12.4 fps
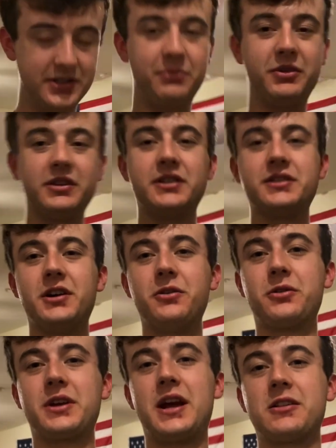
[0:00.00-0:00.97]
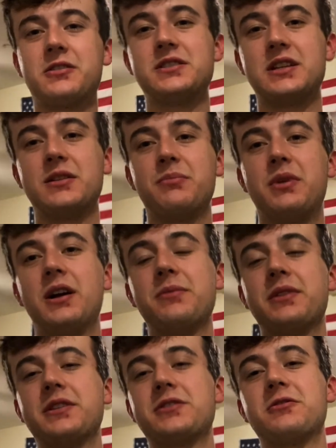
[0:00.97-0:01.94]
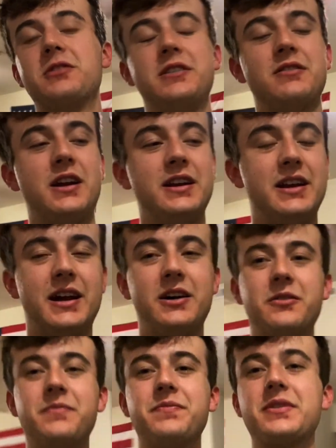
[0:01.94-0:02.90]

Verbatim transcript: I'll put the total calories at the bottom of the screen right now.